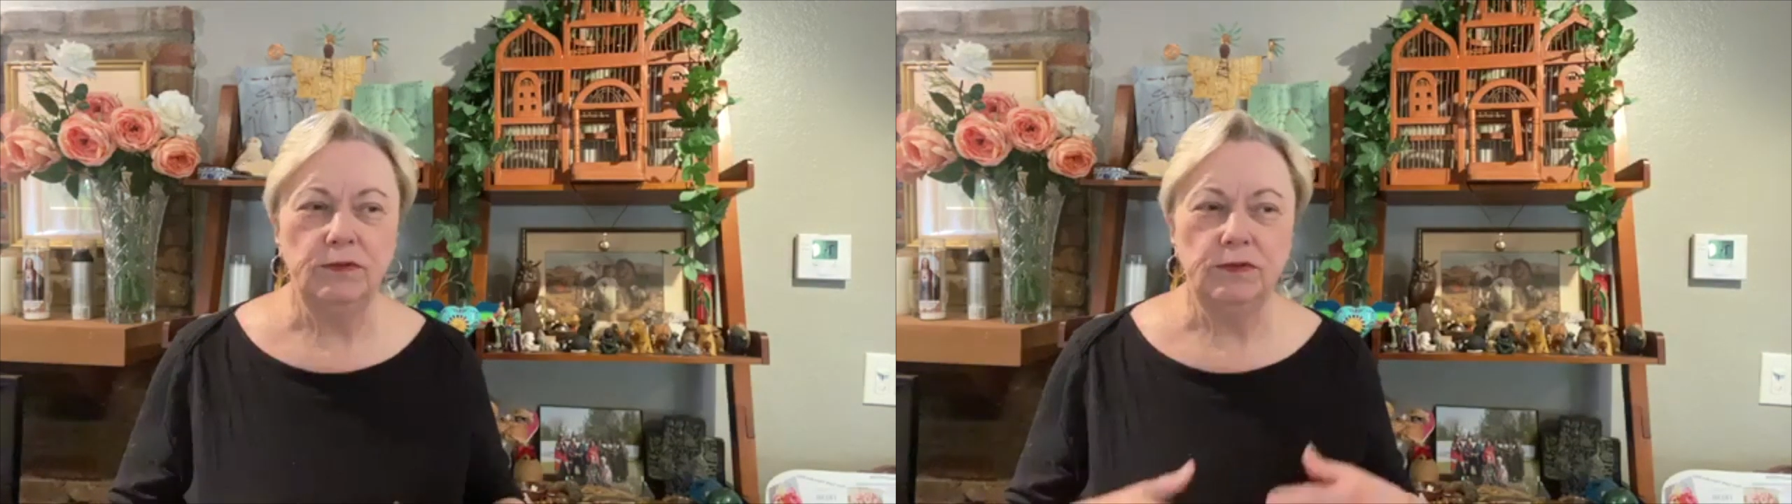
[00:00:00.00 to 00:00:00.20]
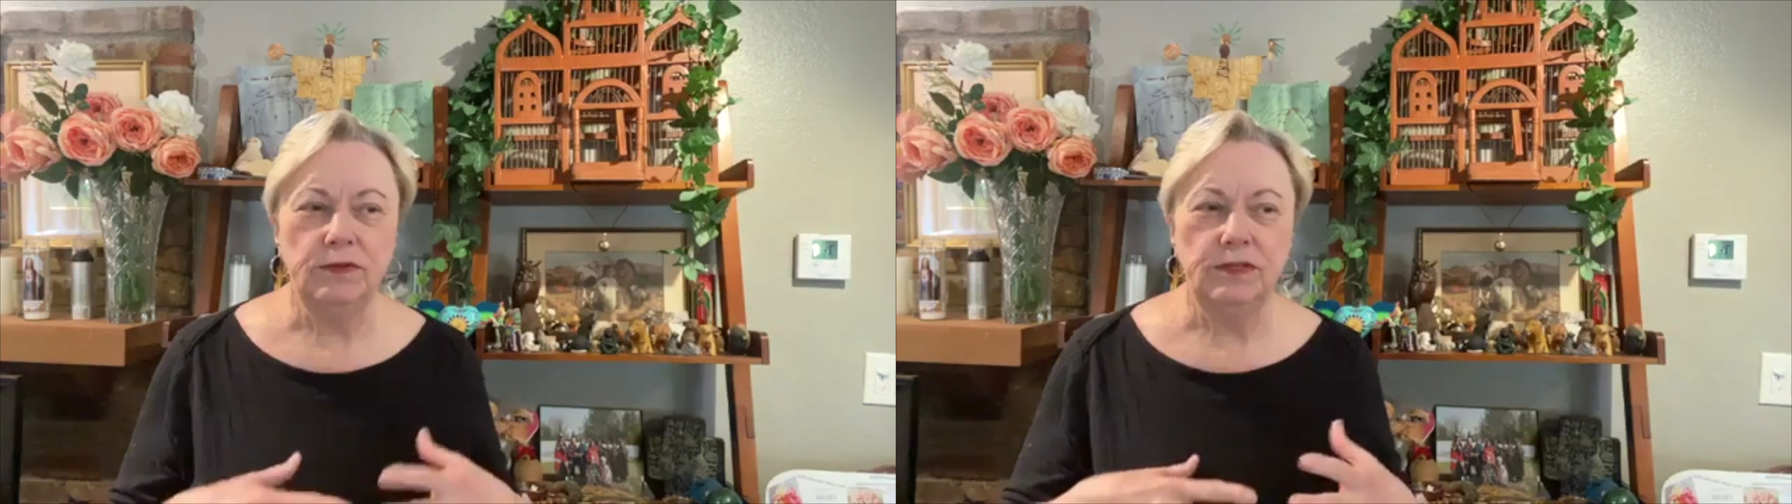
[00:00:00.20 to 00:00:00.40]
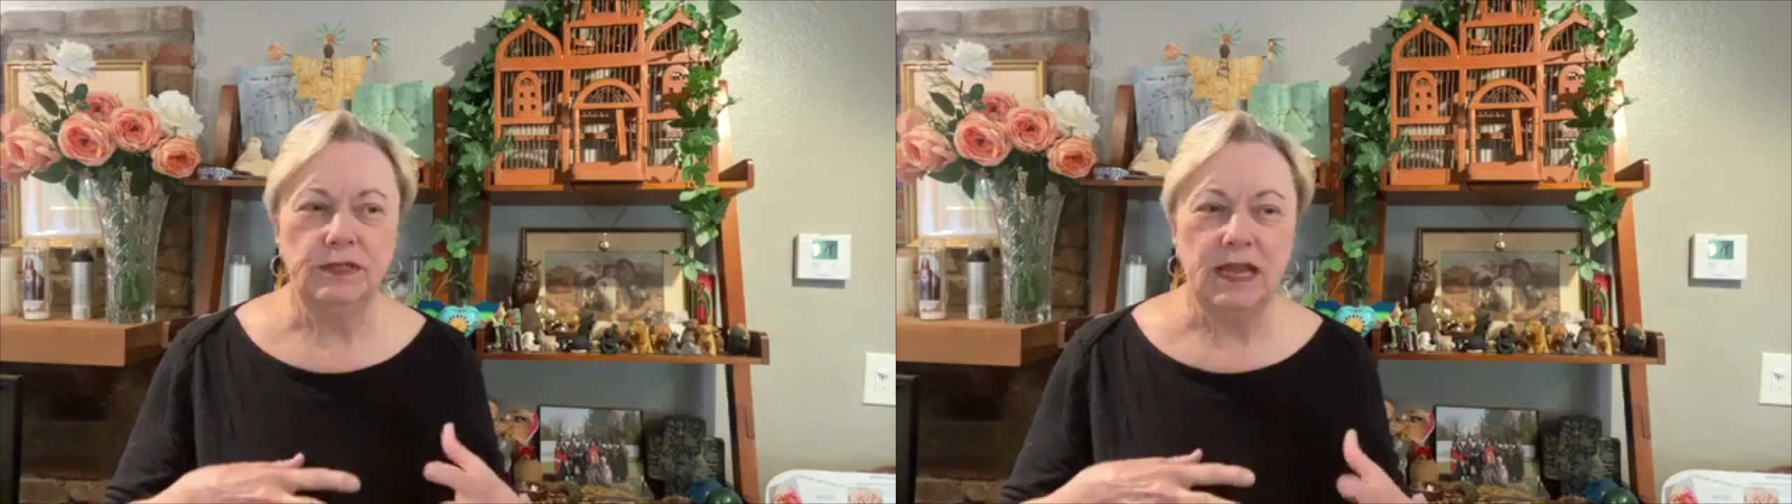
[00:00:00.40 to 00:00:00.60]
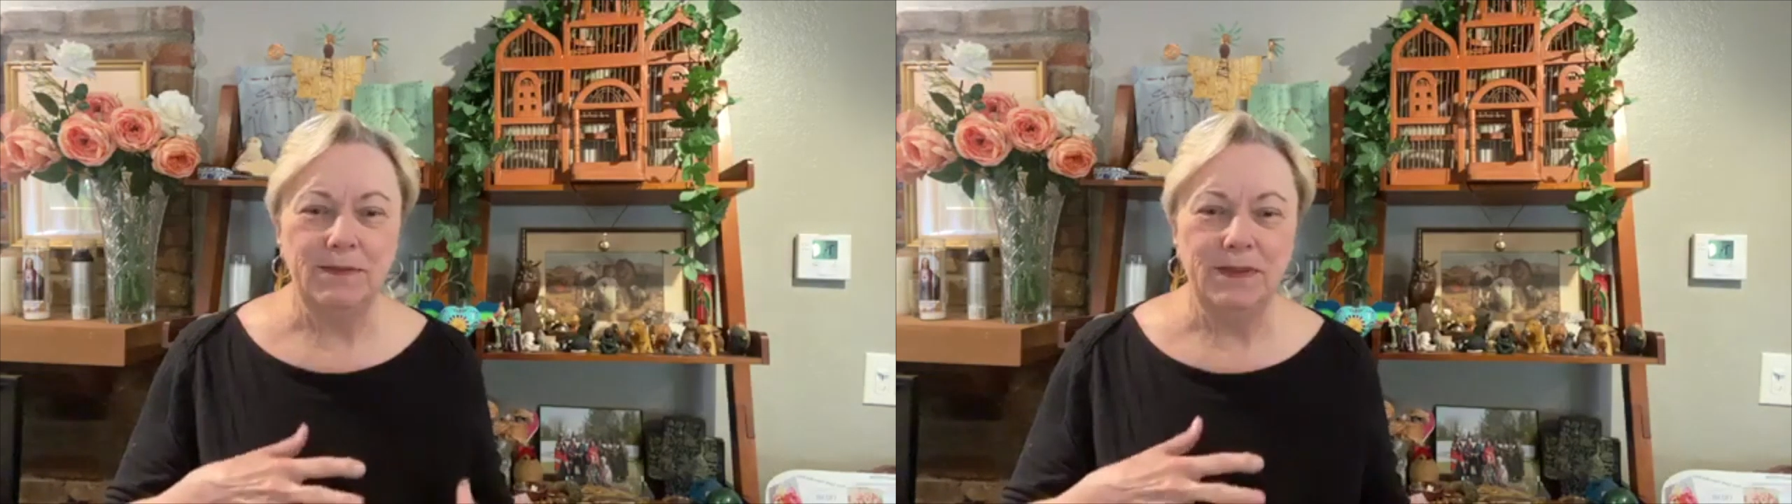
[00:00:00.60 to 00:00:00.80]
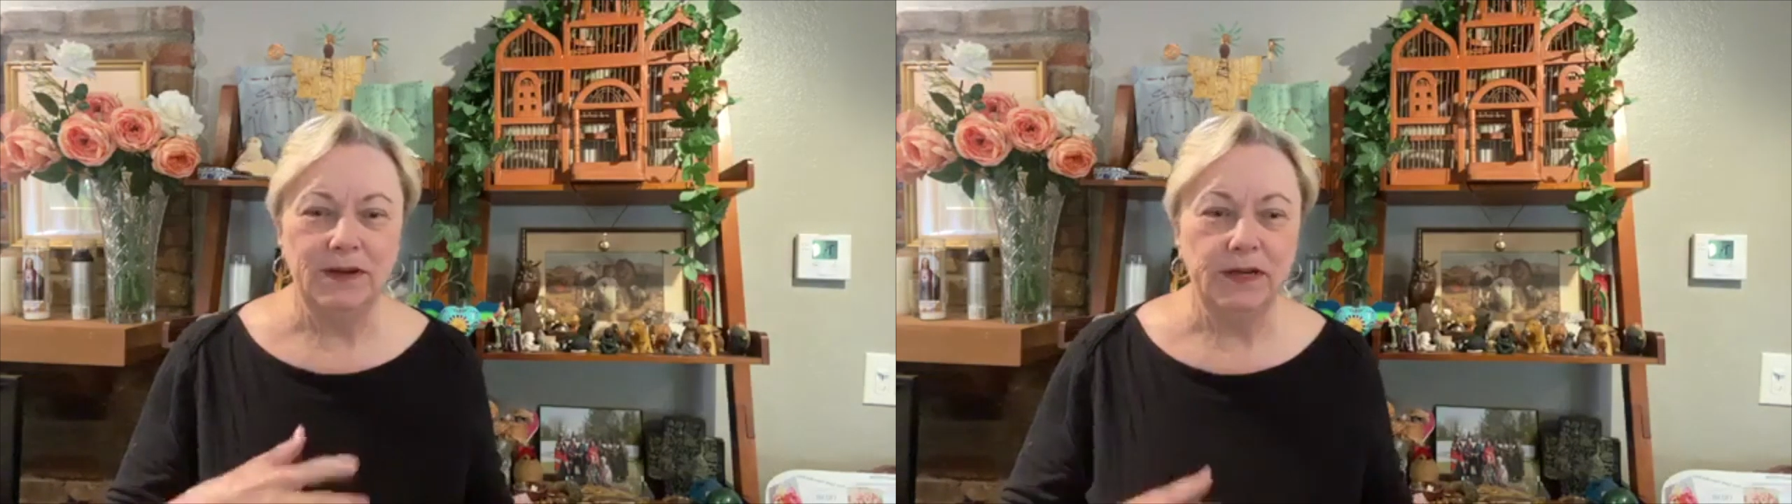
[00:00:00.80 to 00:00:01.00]

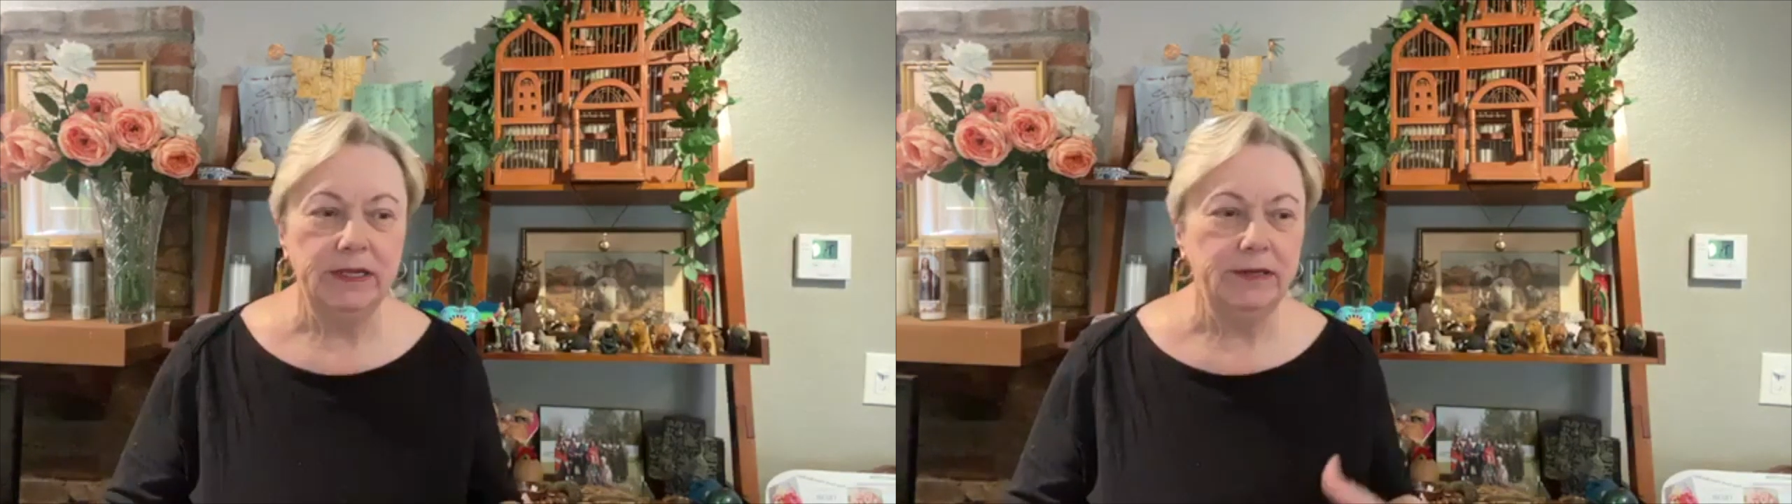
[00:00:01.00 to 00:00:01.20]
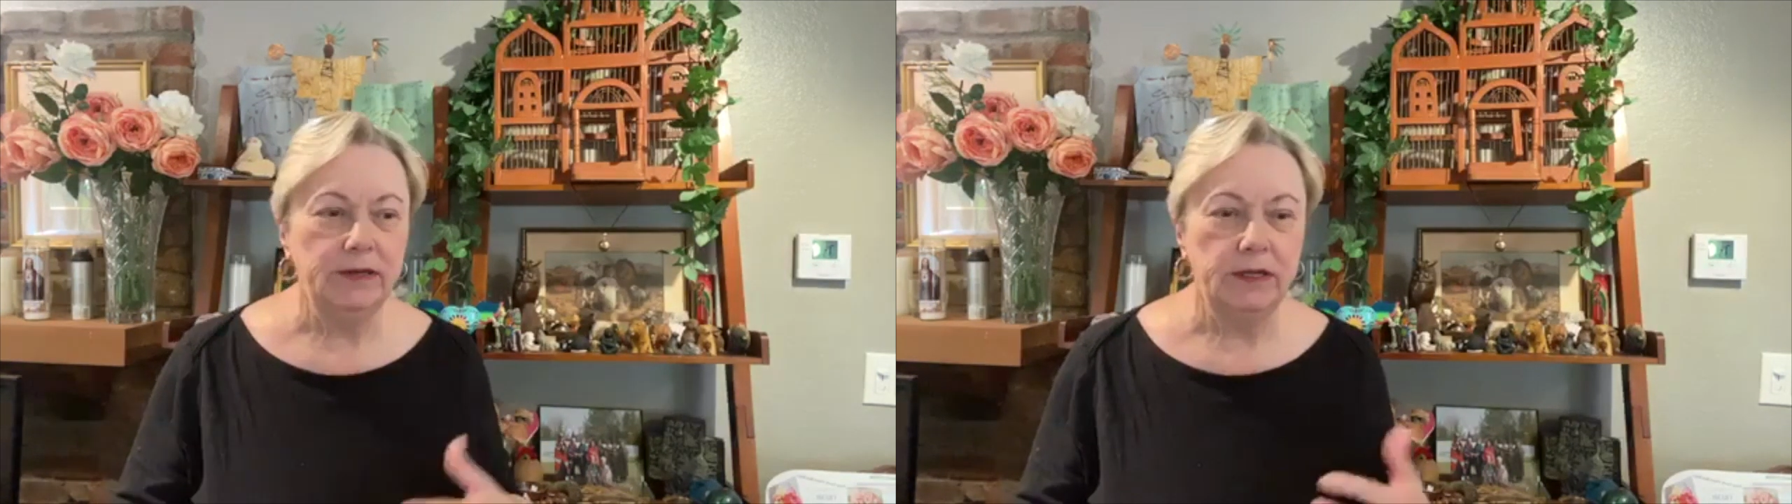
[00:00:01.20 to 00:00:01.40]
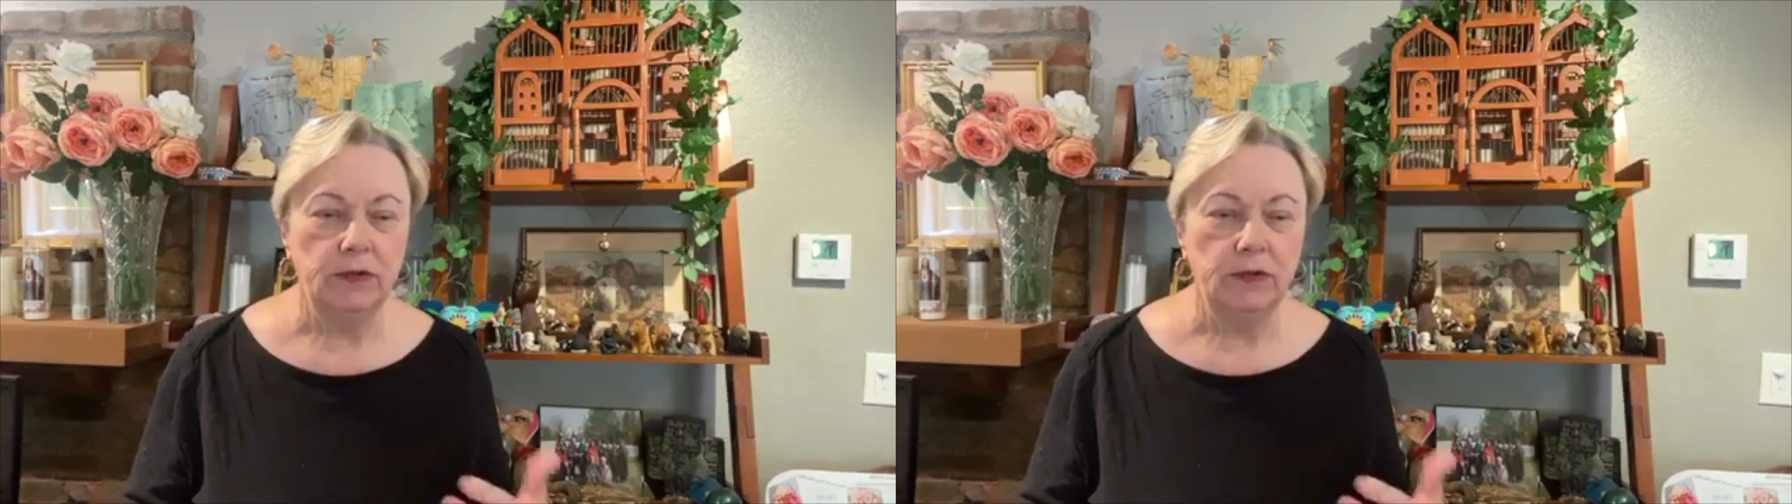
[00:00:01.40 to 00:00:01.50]
Siberian